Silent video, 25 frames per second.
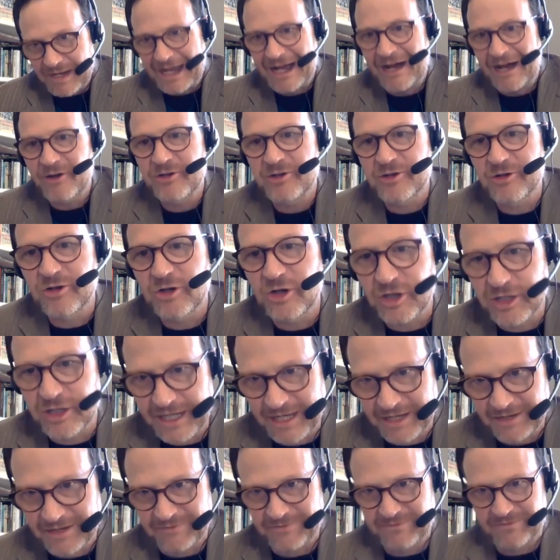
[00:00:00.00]
you're
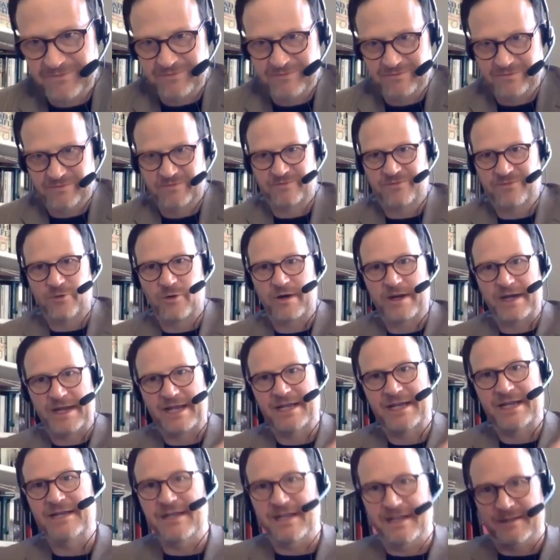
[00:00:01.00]
looking for an
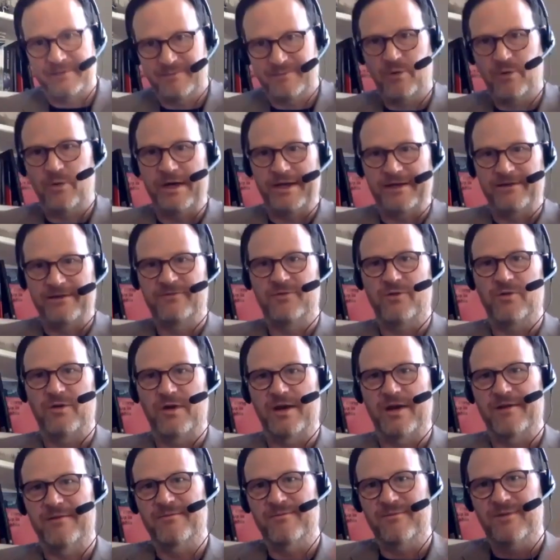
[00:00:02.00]
ending point for
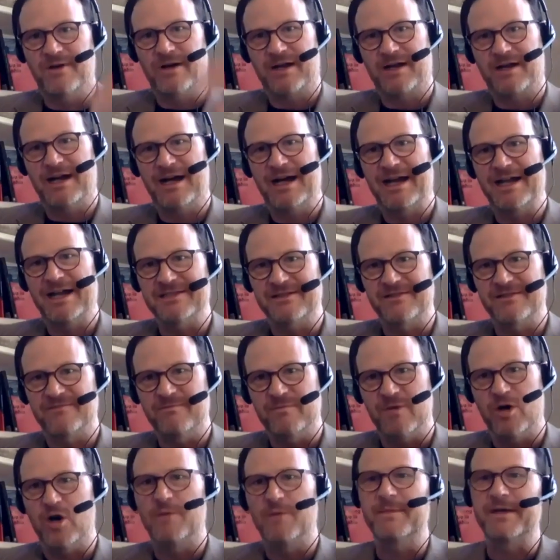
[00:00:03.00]
it. What kinds of
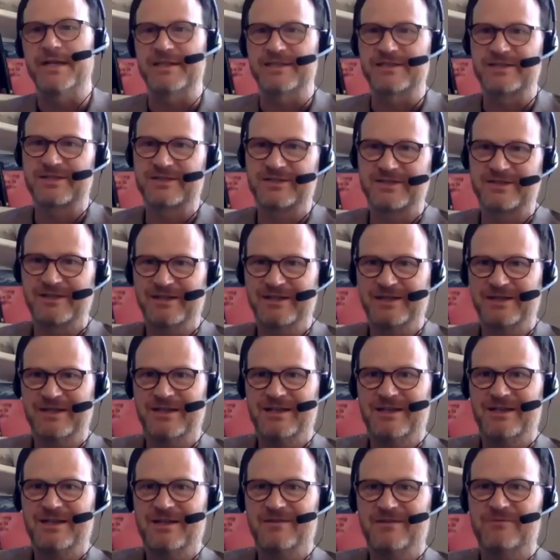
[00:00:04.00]
moments
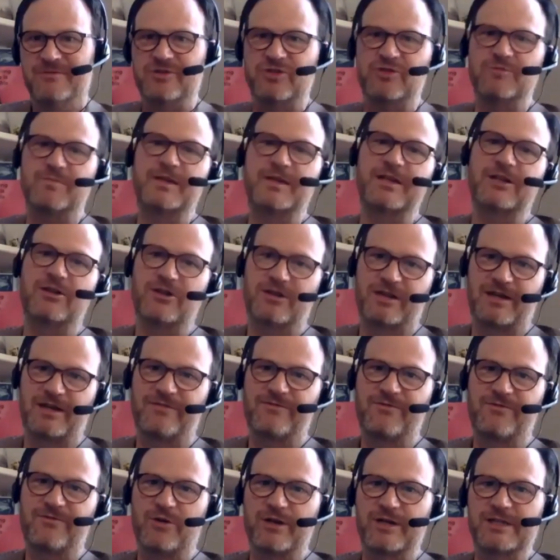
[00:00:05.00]
would you be looking
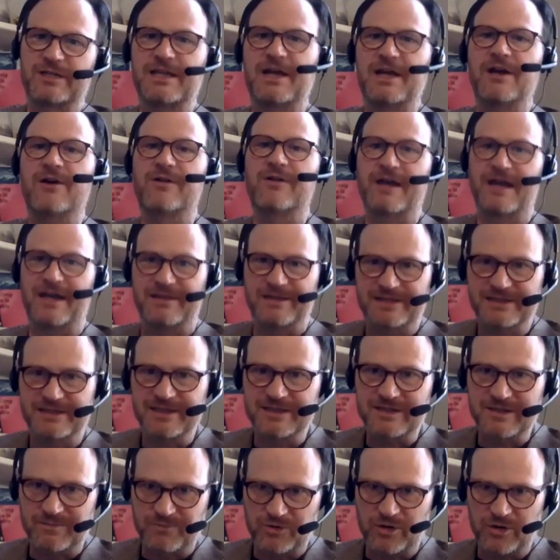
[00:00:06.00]
for to say, okay, this
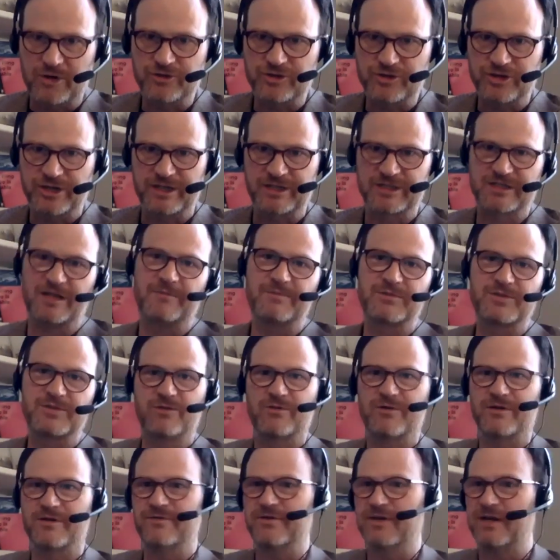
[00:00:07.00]
is approaching some
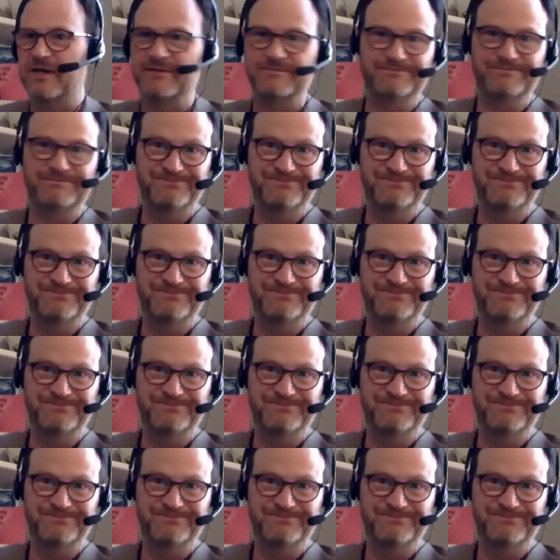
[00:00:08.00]
sort of a